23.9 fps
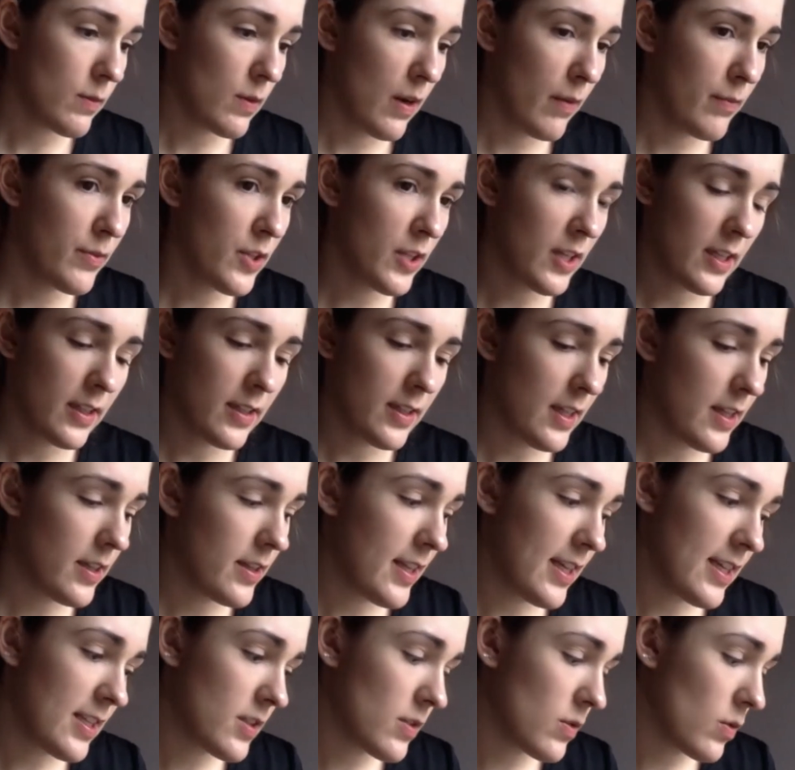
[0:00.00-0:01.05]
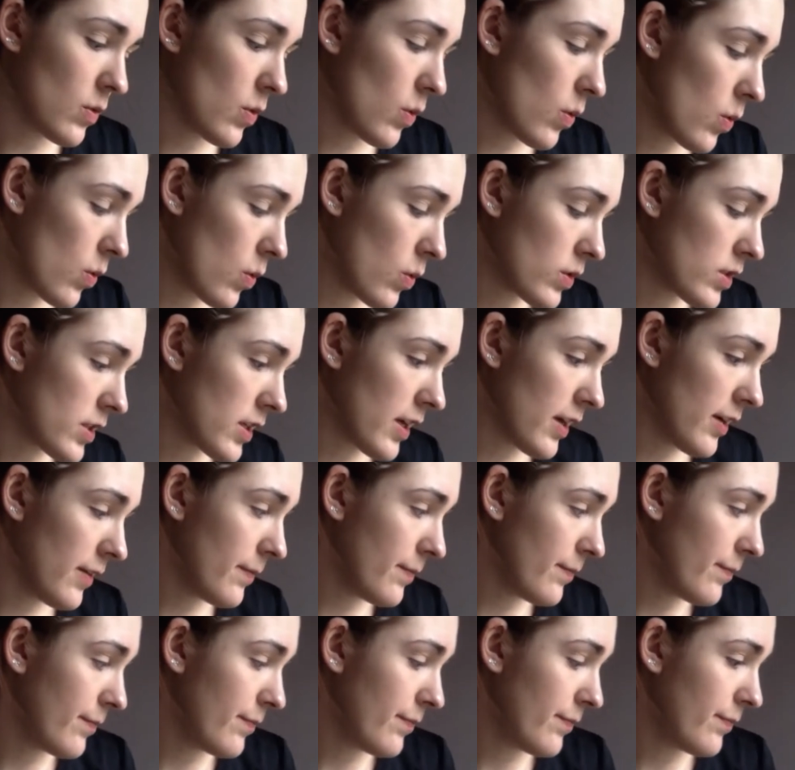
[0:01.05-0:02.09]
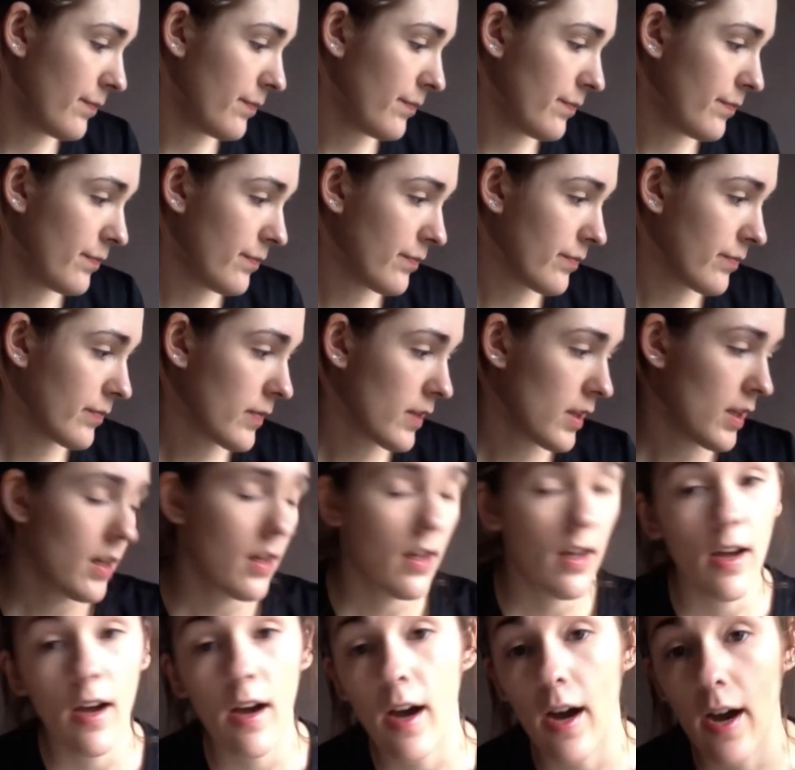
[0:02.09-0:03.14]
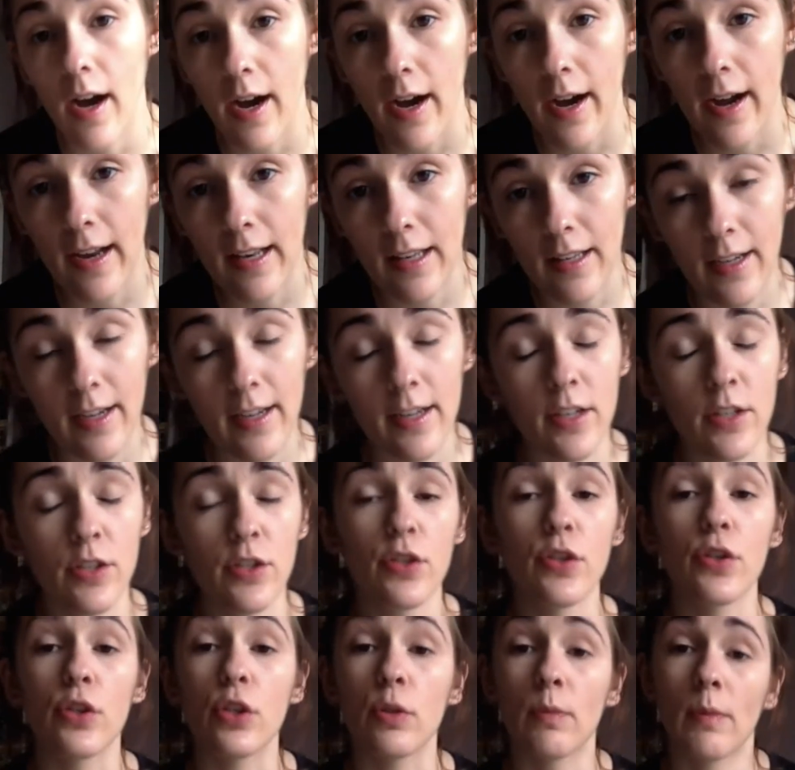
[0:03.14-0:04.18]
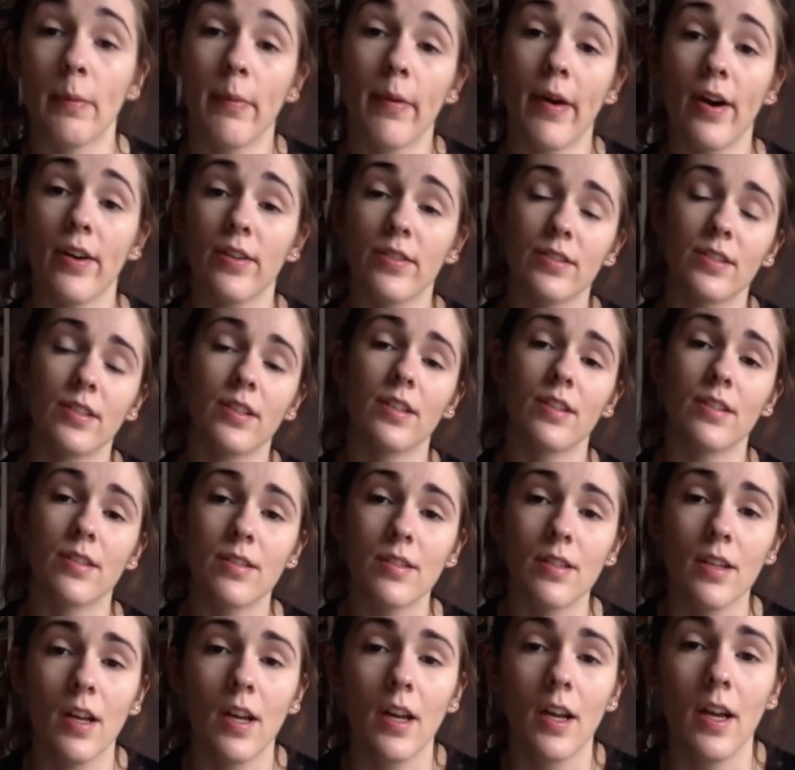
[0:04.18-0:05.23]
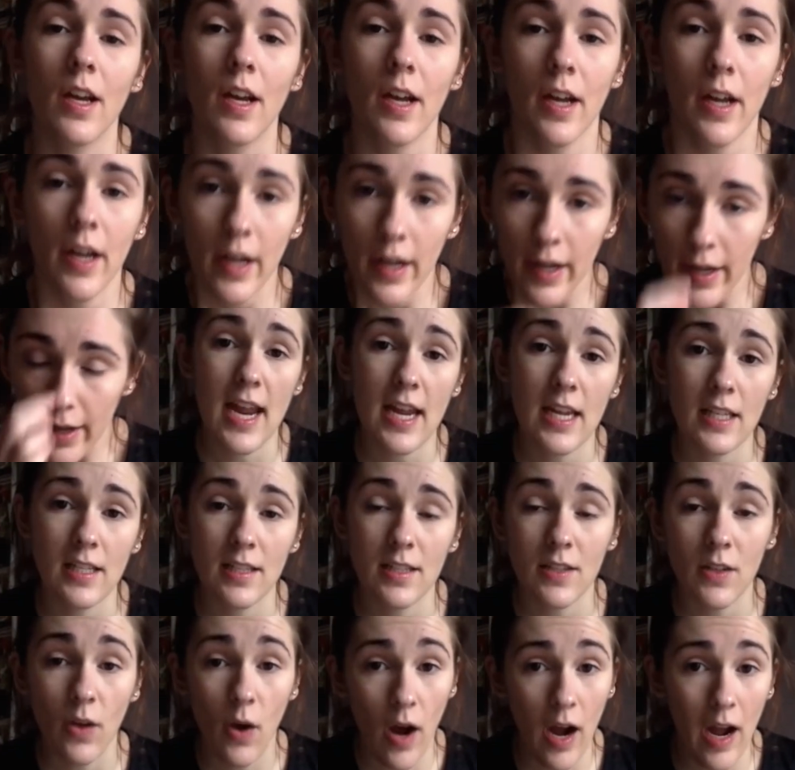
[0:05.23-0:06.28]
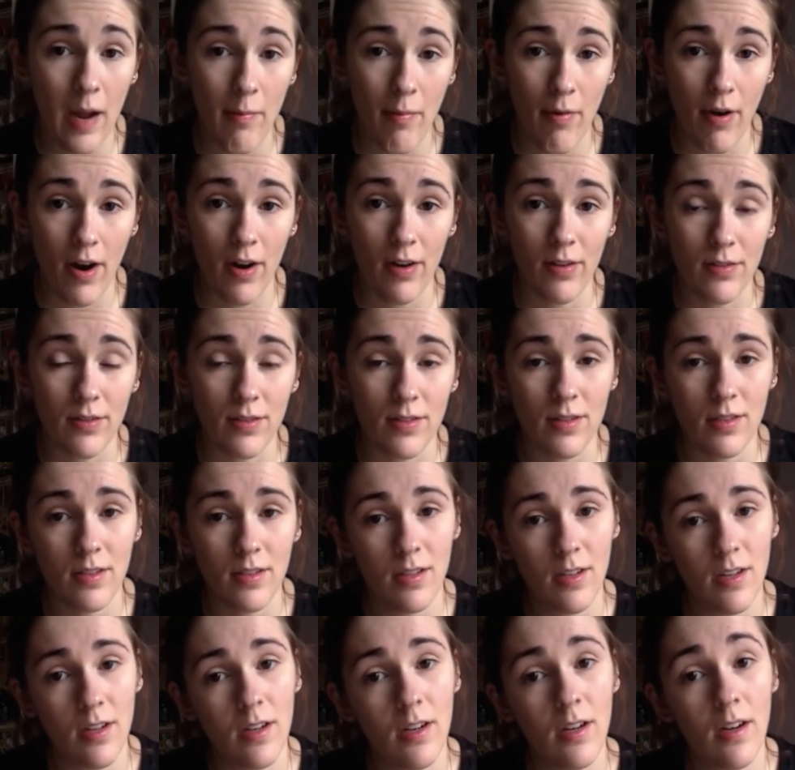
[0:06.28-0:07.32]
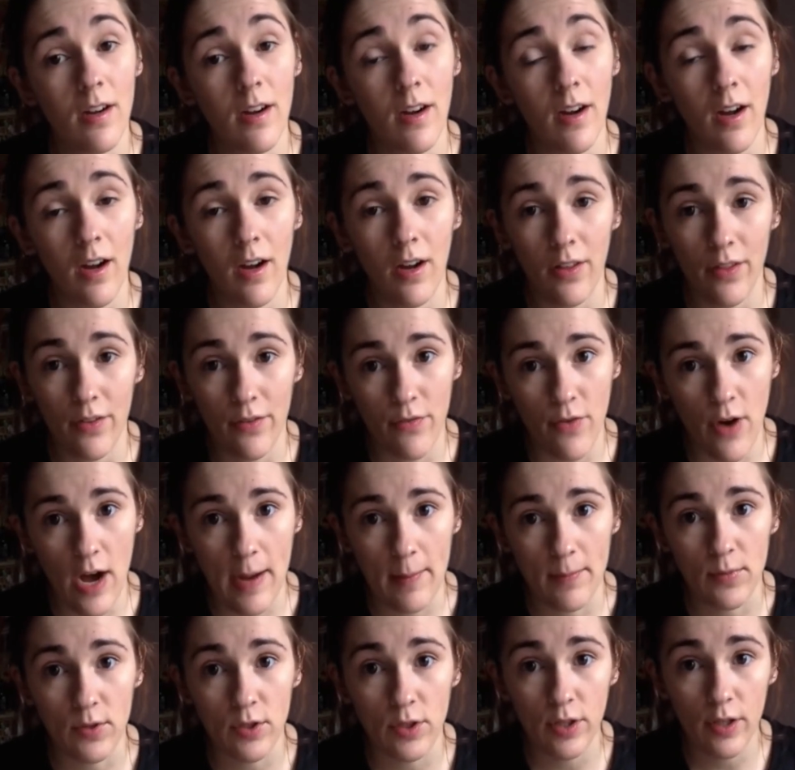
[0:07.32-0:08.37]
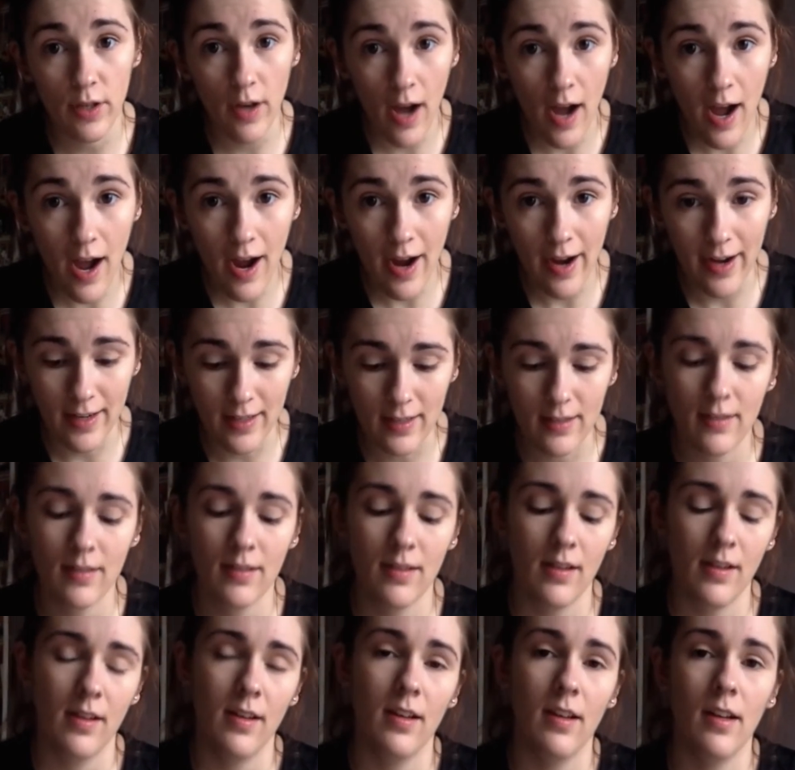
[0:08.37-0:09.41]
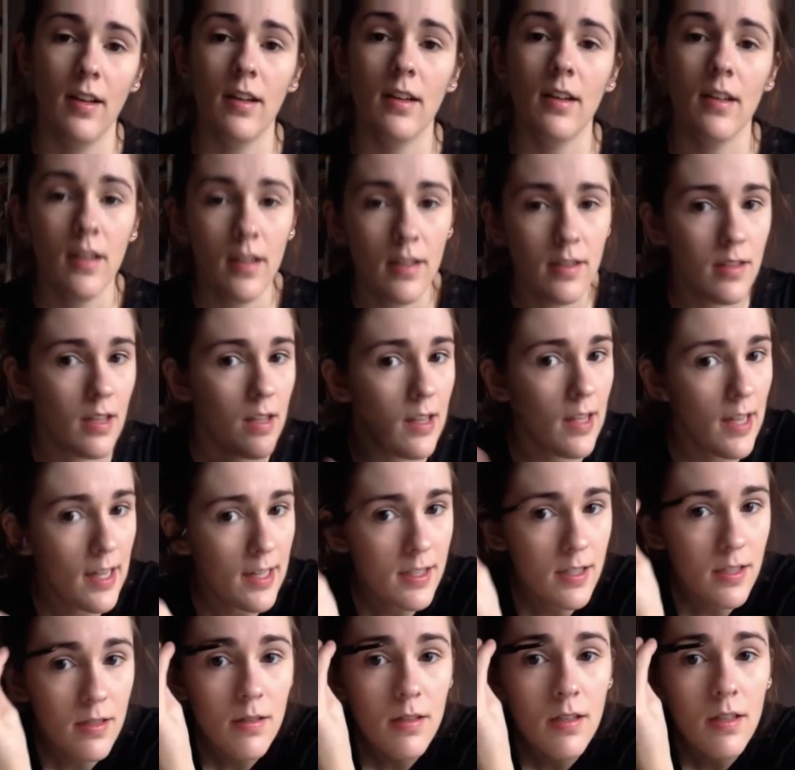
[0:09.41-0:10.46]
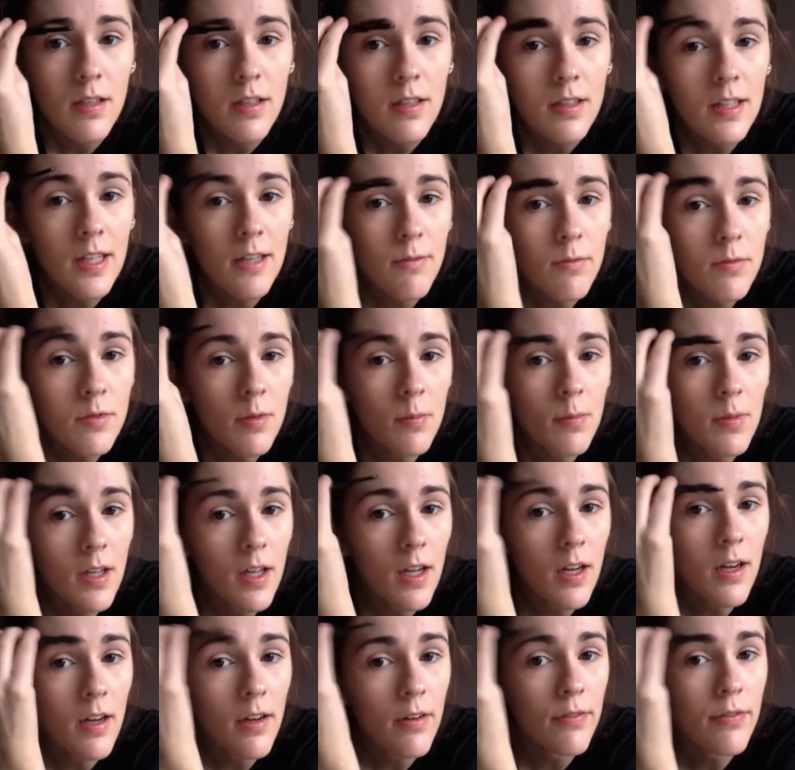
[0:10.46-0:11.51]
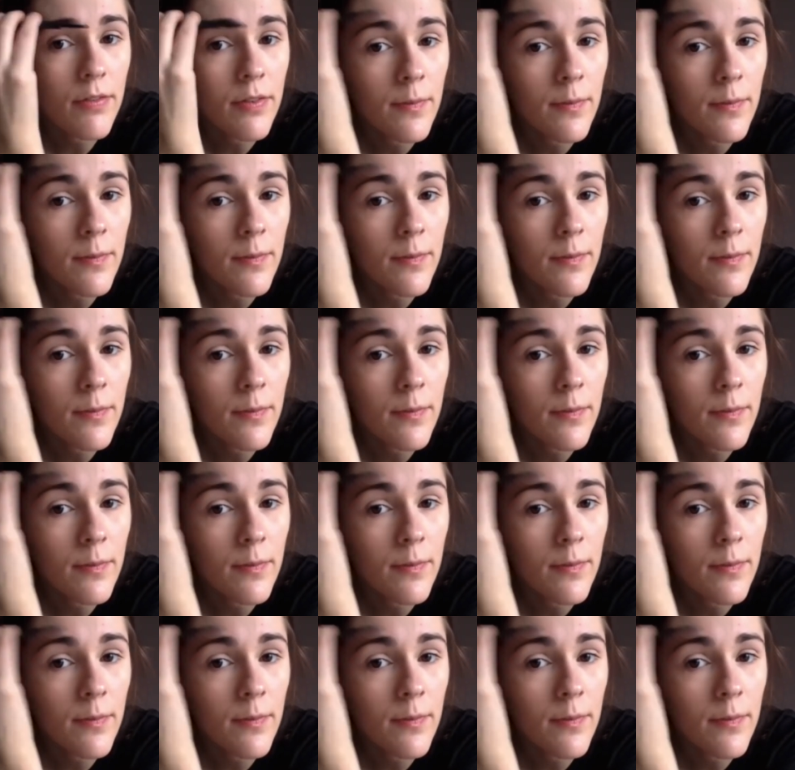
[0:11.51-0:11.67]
I'm doing it in this order, I like to do my brows because your eyebrows are the frames to your eyes. So let's give them some love.